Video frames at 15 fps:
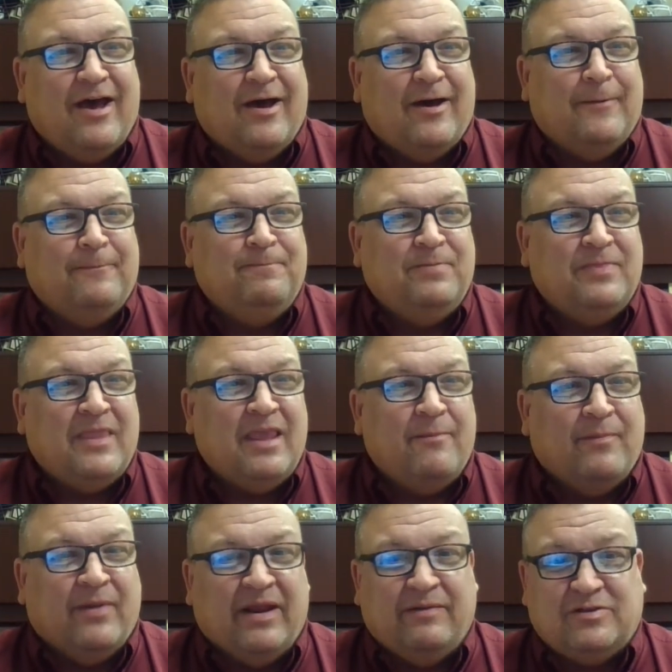
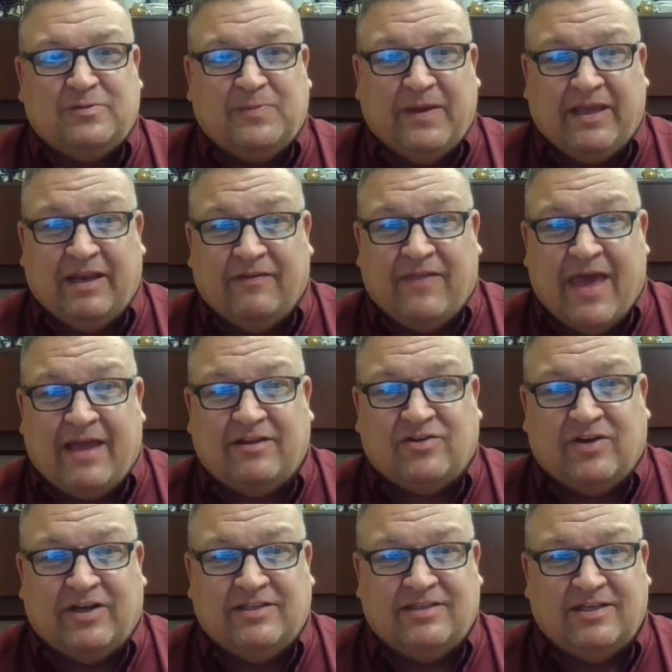But speaking of that
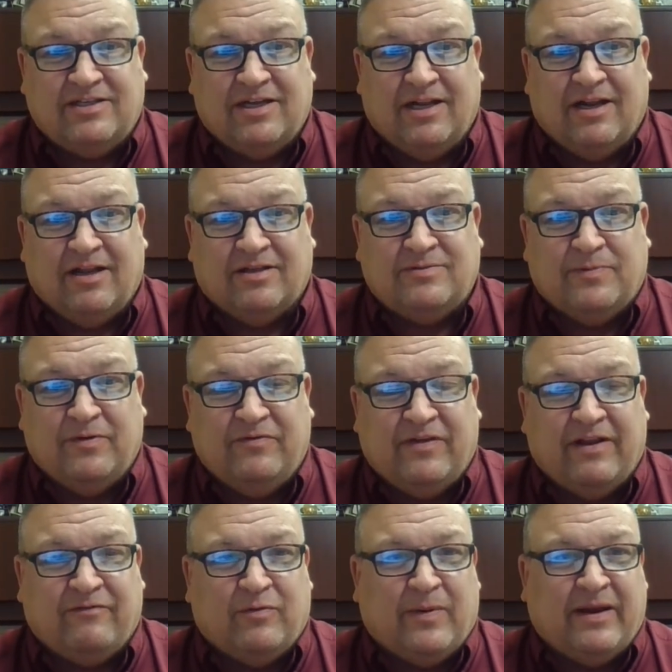transition and us
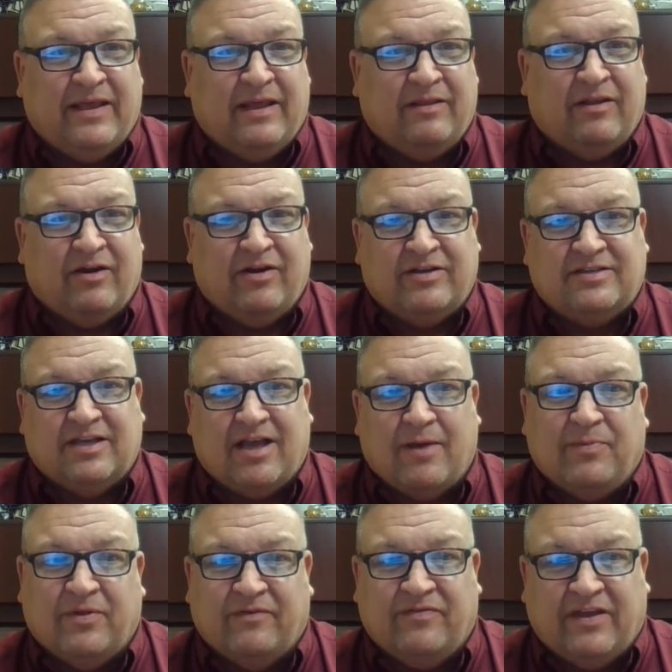moving everybody in, there is a
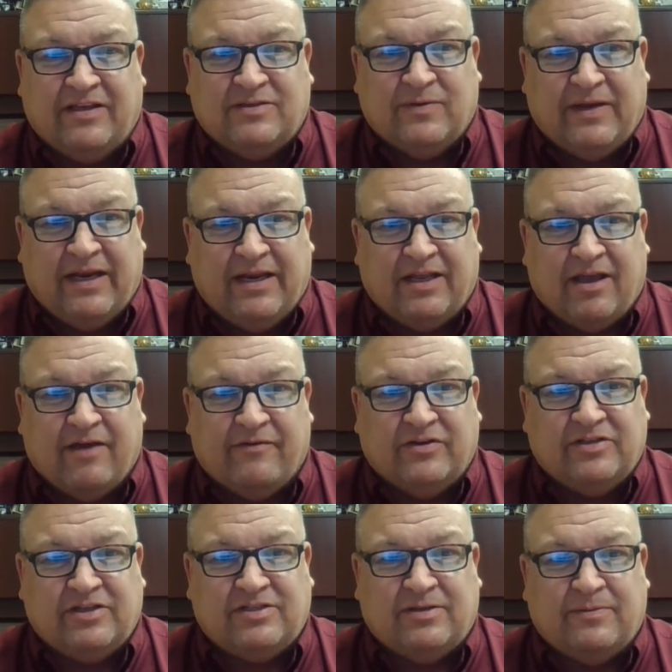couple of things we need to
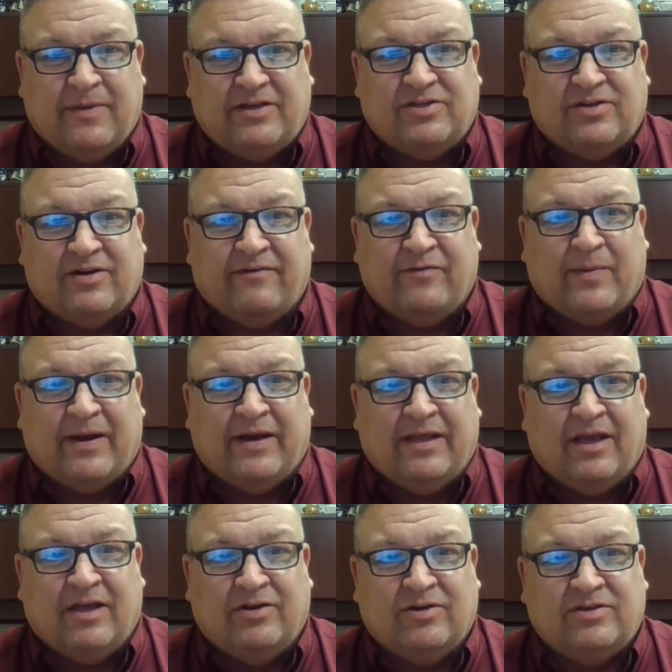cover just to make sure
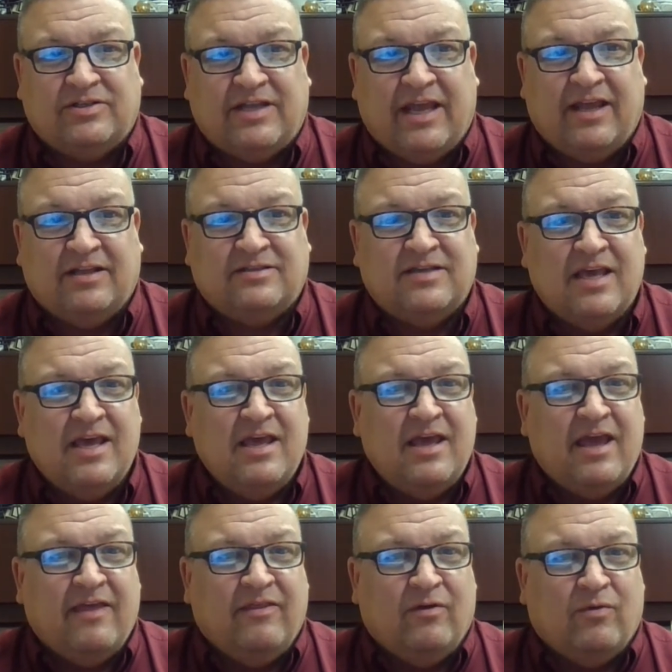everybody understands
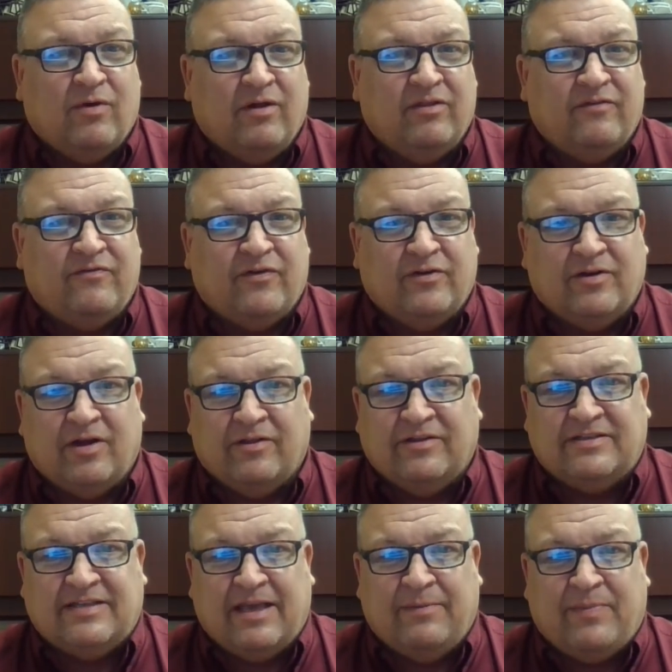and that we're on
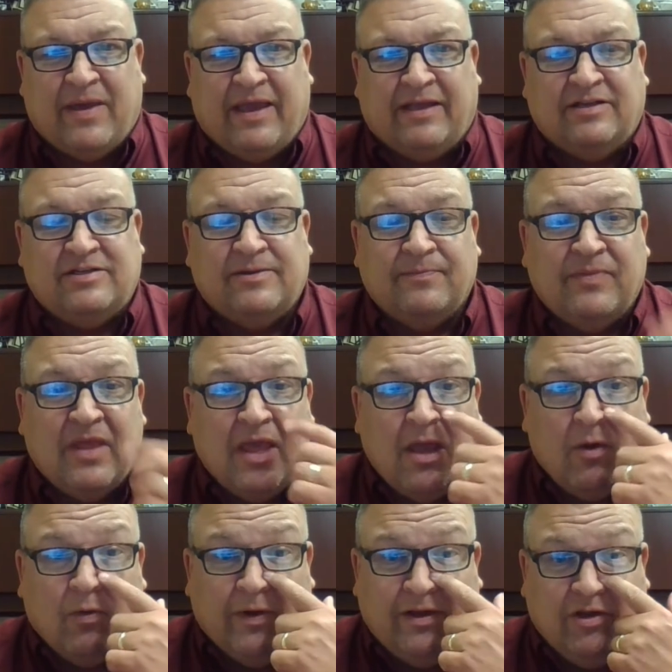the same page.
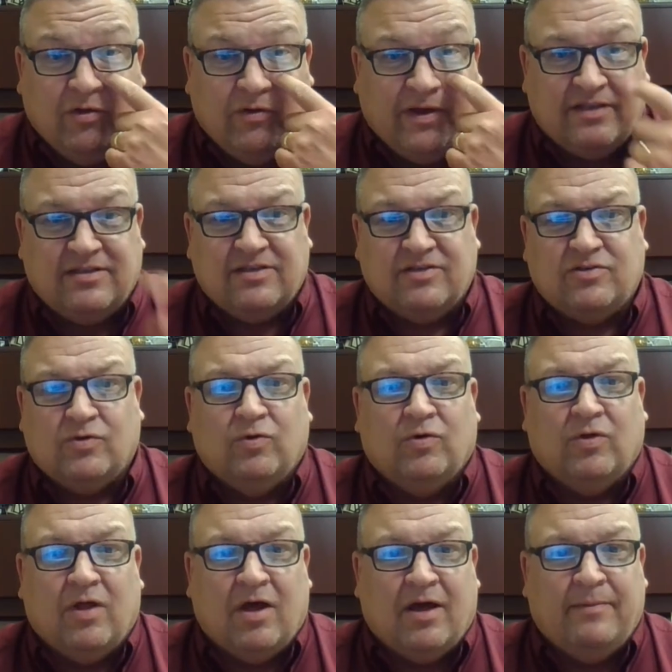When you get to
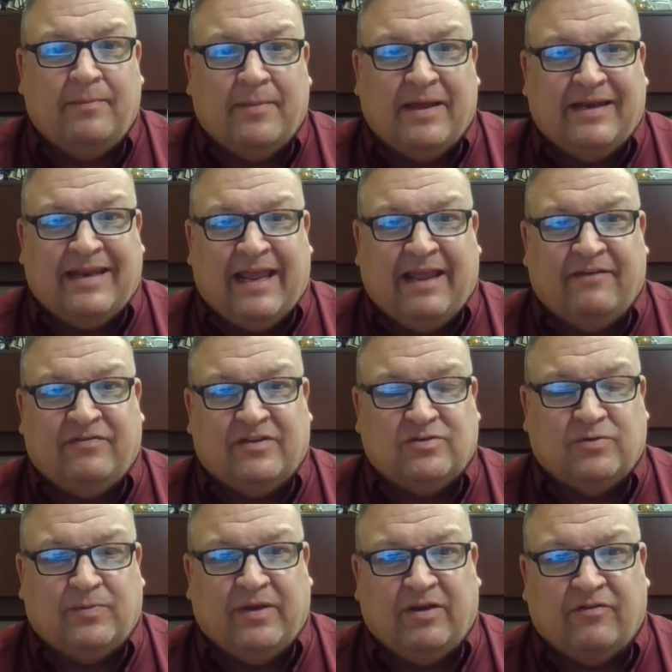school on Monday, if
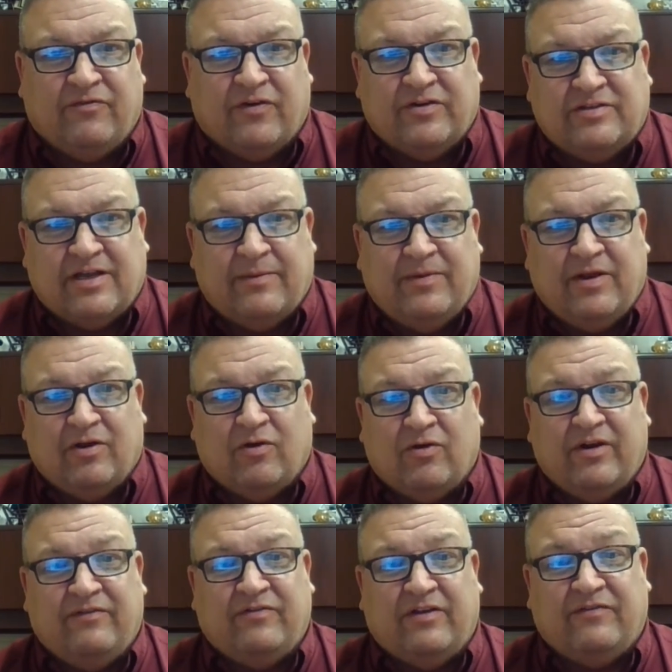this will be your first time here,
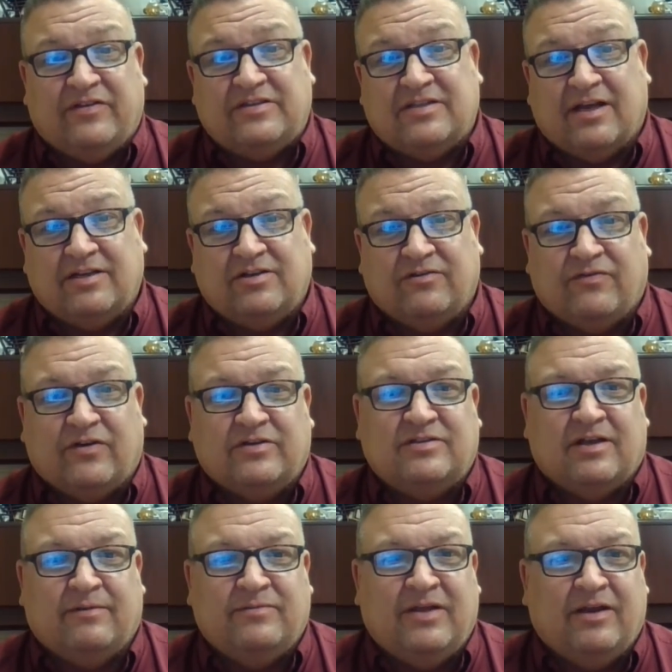or even if it's not your first
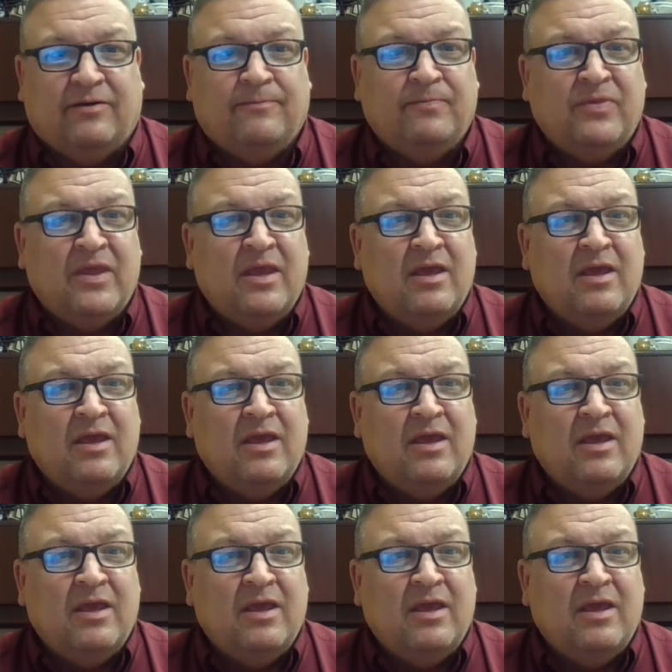time here,